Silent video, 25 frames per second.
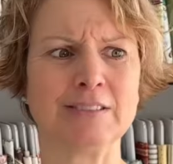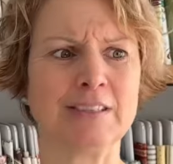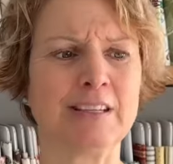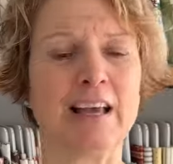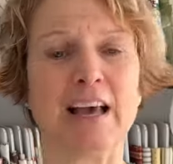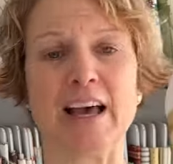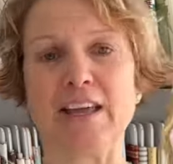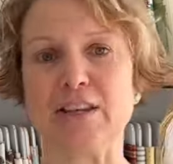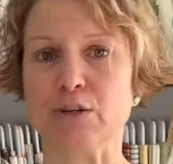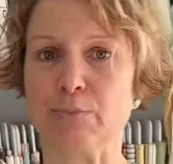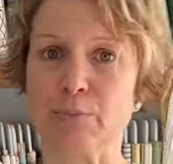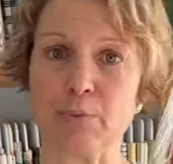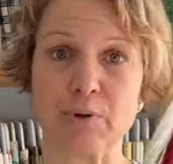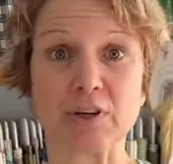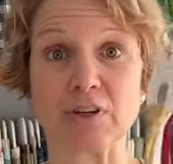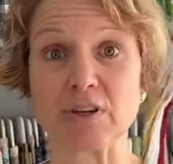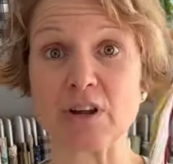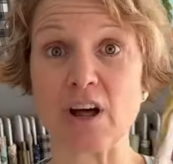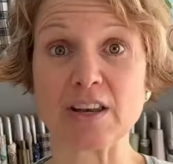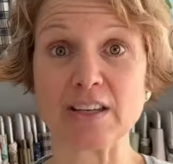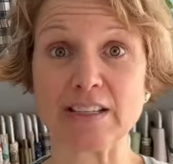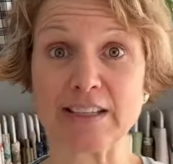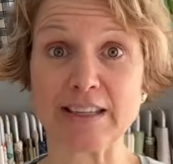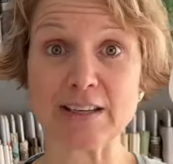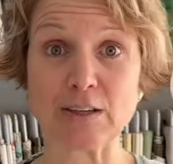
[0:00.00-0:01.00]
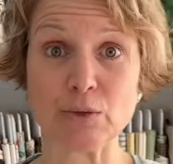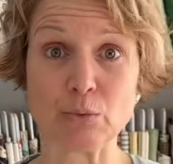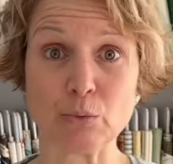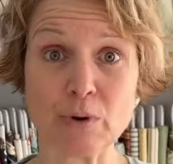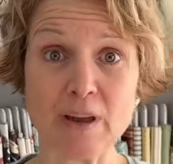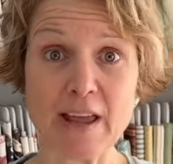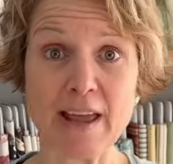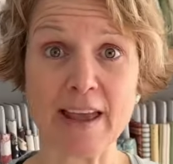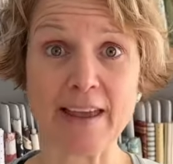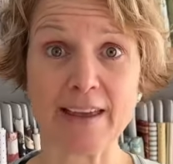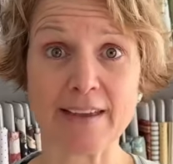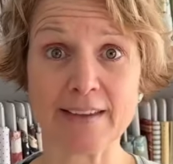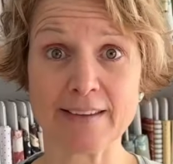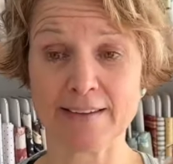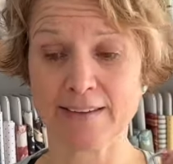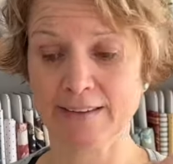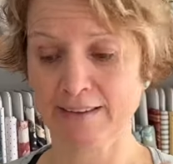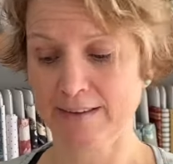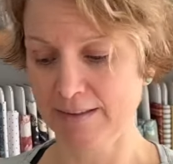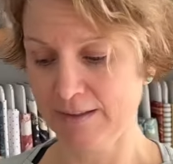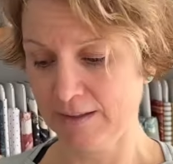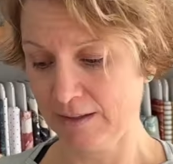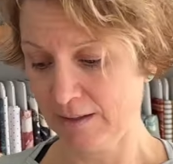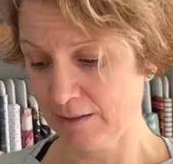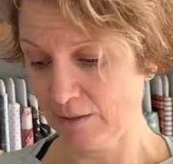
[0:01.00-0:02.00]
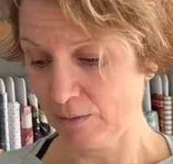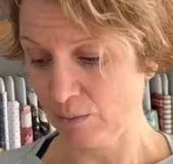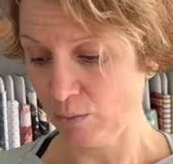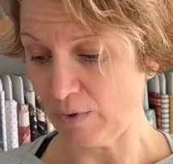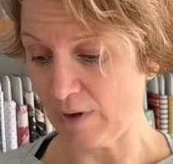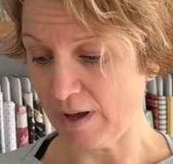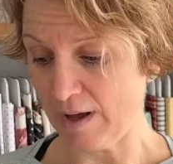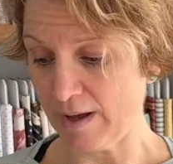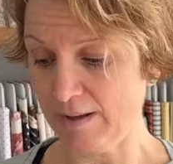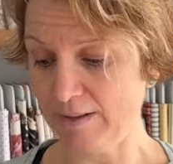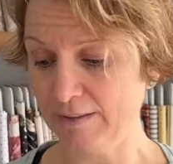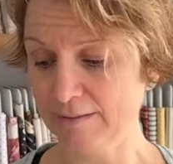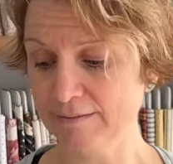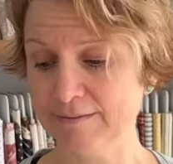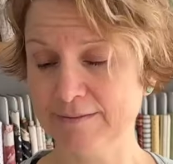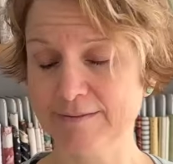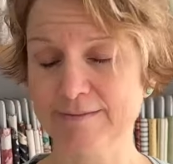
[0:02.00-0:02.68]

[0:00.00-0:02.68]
and you put it on a little ring, well,